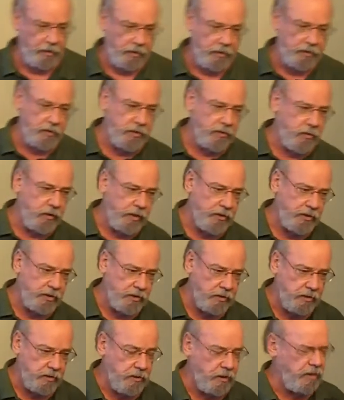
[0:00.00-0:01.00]
Here's the
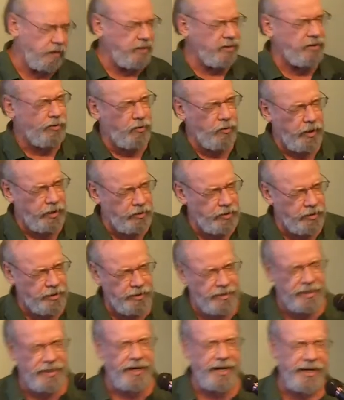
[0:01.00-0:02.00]
questions. And these are
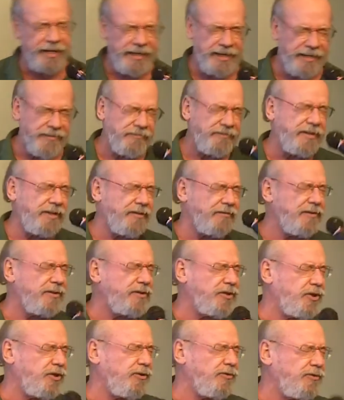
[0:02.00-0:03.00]
questions that I have
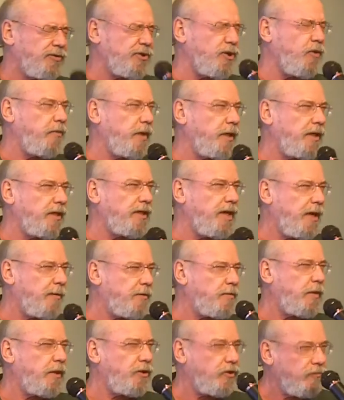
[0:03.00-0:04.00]
given to you so many
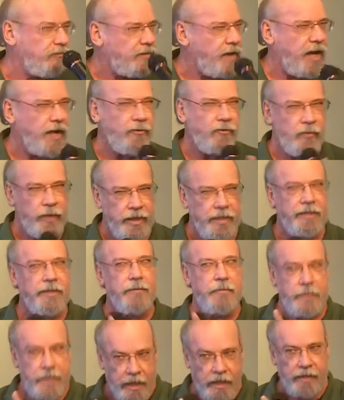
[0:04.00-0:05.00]
times, but you've not written
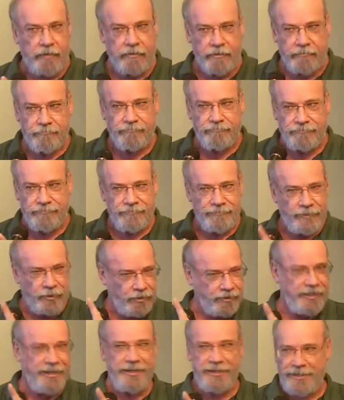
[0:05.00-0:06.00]
them down.
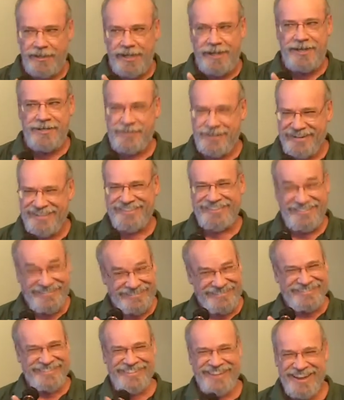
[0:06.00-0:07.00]
Okay, class?
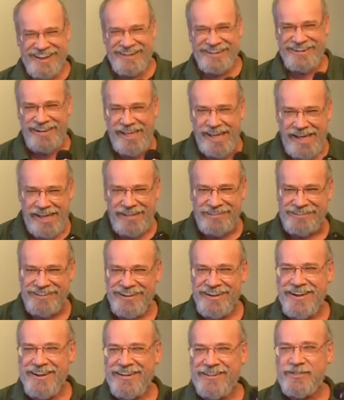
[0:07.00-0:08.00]
Class!